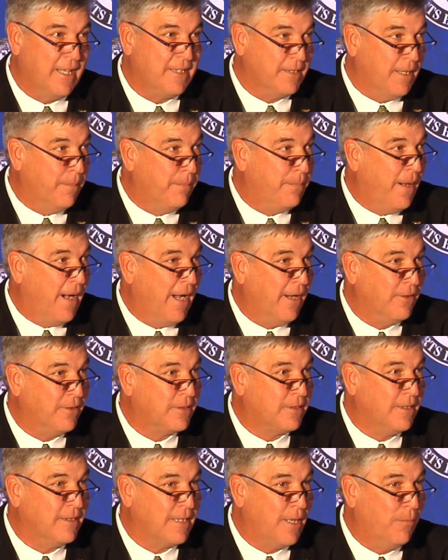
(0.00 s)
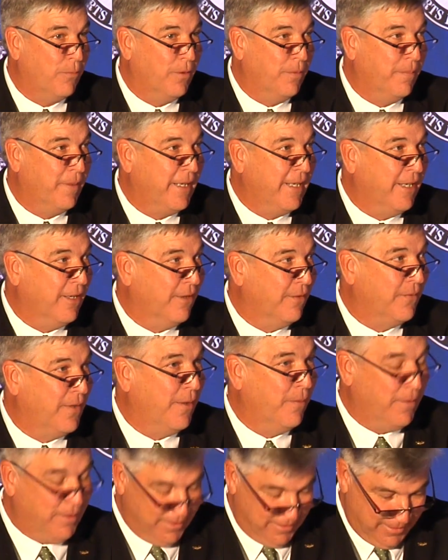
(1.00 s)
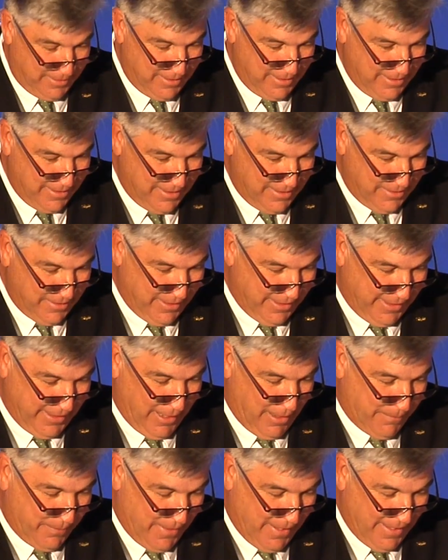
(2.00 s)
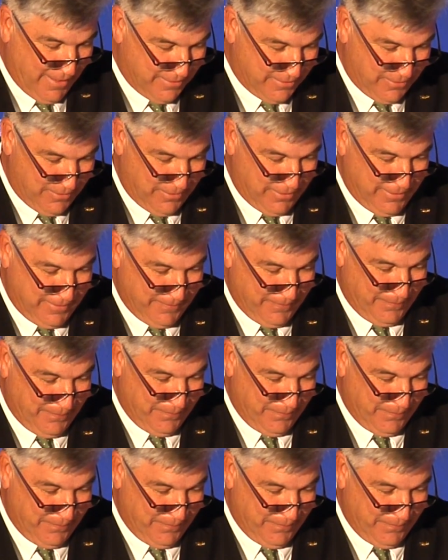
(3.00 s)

That's umpires, because I wouldn't be here if there were any umpires on it.